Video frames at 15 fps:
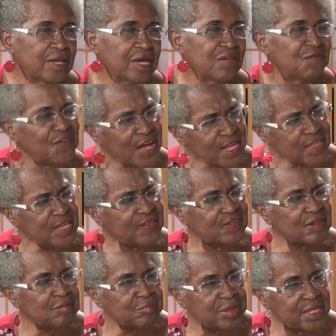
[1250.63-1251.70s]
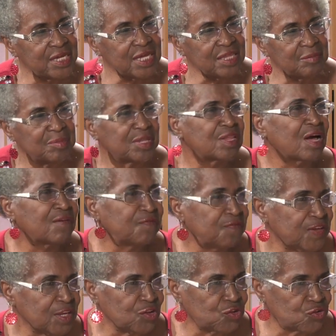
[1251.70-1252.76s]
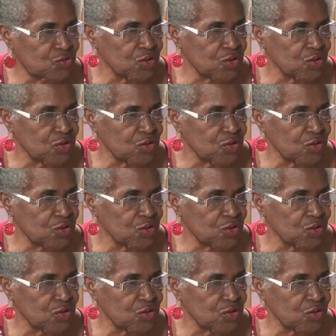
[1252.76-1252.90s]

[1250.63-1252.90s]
In fact, it's complete but not finished,